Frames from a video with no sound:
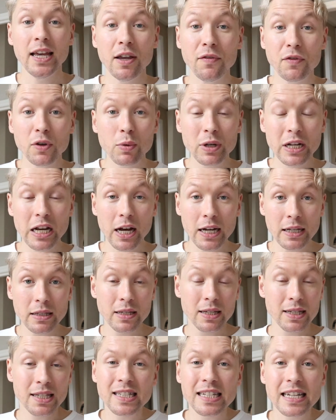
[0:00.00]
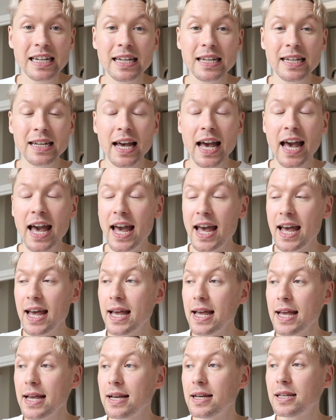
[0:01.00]
If you would like to see
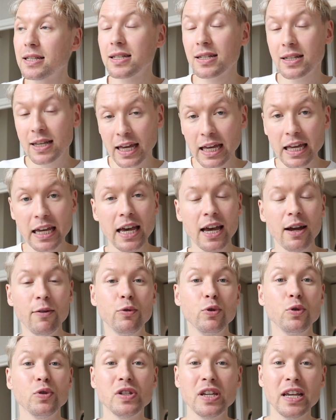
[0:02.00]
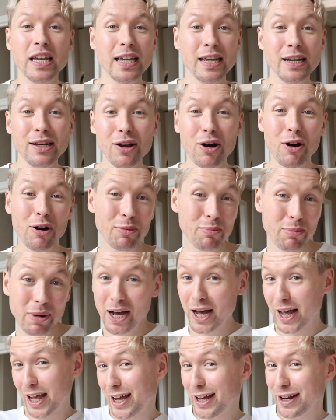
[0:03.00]
a skincare routine on
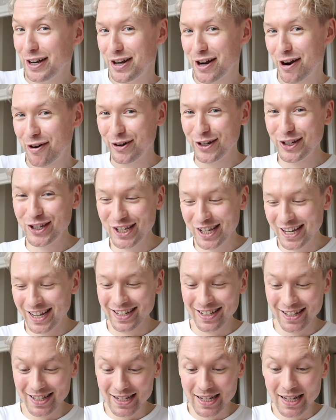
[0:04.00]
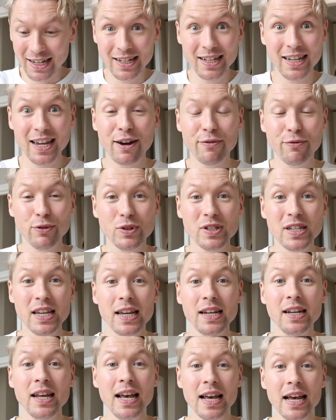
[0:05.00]
my nourishing skincare
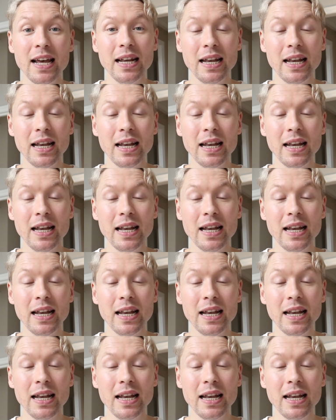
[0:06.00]
routine,